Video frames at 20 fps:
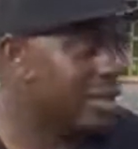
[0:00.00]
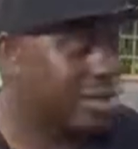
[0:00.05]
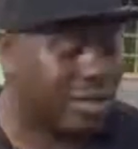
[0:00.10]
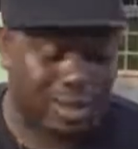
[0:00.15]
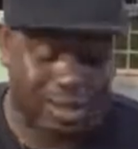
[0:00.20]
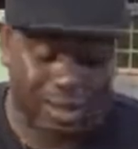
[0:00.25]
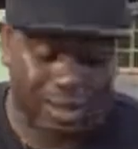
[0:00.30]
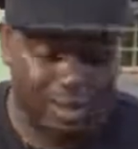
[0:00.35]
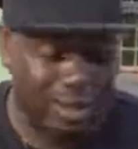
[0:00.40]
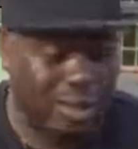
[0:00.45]

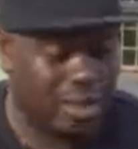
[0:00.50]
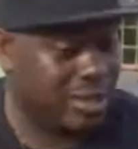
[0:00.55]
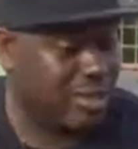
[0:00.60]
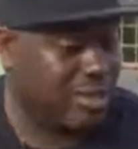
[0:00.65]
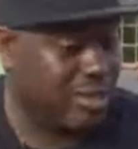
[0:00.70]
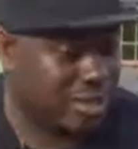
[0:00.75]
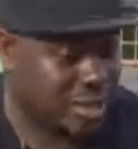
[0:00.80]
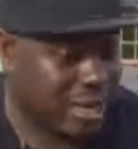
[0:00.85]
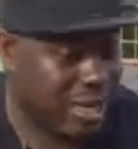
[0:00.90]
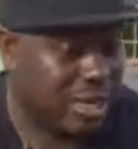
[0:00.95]
That's the
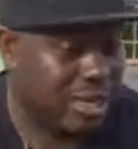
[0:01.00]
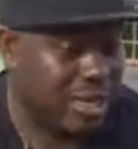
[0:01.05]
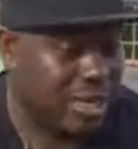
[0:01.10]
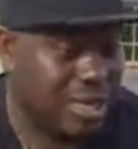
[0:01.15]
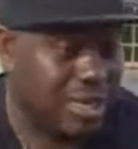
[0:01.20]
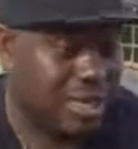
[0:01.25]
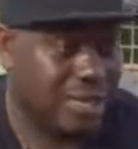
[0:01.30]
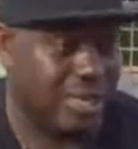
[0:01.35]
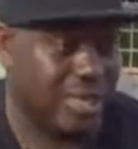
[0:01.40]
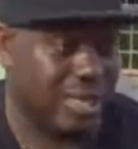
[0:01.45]
biggest challenge,
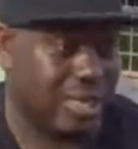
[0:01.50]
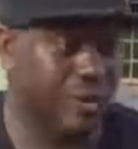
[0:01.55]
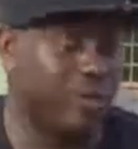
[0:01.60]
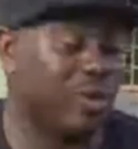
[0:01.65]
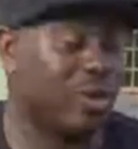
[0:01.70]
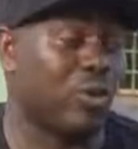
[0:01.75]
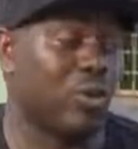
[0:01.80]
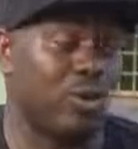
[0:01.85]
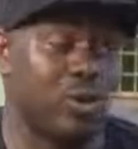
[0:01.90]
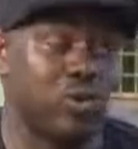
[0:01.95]
that
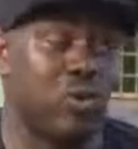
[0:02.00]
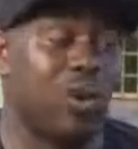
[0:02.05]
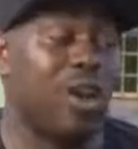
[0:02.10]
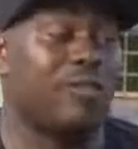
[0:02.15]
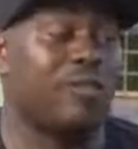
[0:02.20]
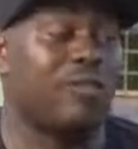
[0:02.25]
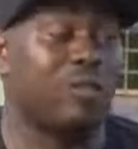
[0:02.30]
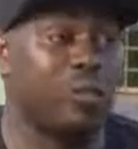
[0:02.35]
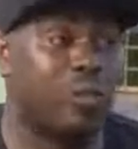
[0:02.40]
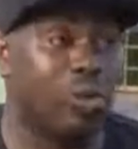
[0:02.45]
even we could
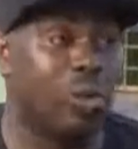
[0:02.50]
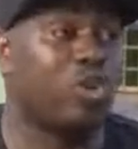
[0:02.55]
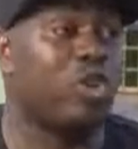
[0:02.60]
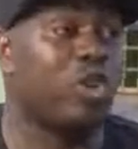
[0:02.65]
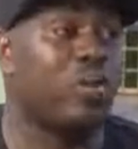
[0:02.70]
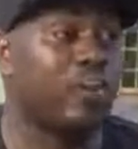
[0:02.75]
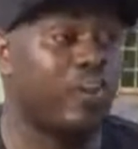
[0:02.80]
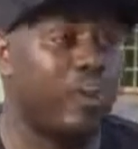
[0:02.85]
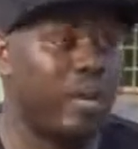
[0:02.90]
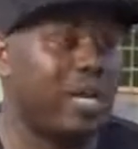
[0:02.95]
have
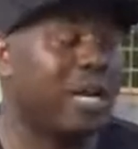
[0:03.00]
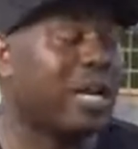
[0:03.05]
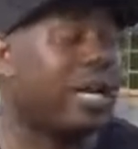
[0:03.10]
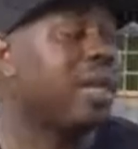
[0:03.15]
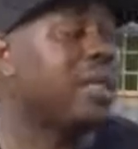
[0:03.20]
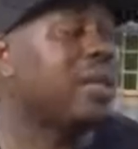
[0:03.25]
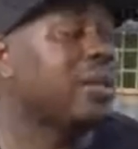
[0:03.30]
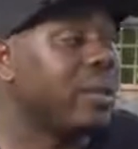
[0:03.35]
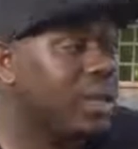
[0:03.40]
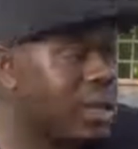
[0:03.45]
grown bigger
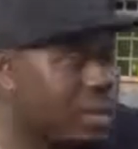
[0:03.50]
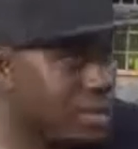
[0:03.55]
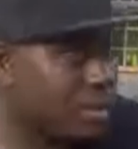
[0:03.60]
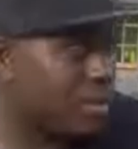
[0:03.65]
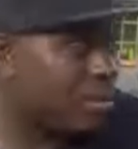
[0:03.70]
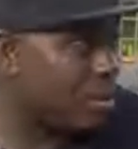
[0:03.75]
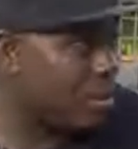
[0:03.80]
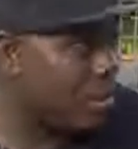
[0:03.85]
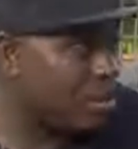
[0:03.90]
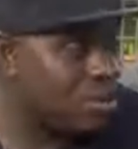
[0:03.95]
than
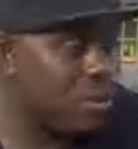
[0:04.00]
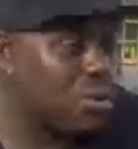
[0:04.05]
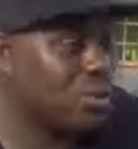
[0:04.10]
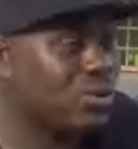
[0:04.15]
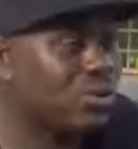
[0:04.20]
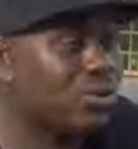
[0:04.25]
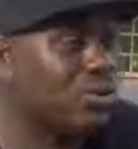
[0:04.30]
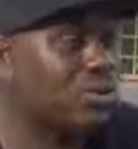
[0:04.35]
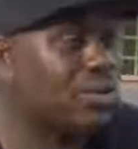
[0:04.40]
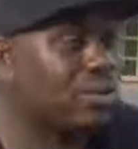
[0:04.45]
this, but
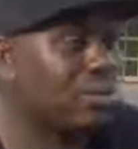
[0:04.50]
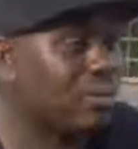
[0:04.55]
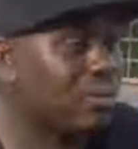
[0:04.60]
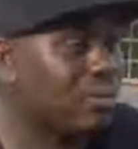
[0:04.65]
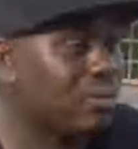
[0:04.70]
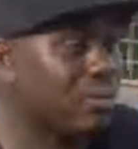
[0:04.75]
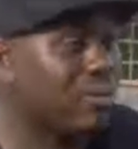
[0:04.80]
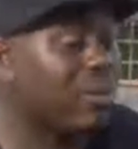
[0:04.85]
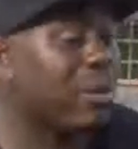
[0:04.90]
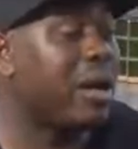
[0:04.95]
because
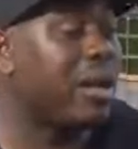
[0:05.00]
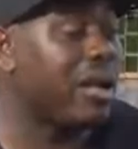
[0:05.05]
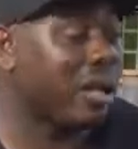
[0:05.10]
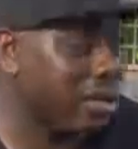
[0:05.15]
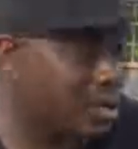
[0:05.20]
money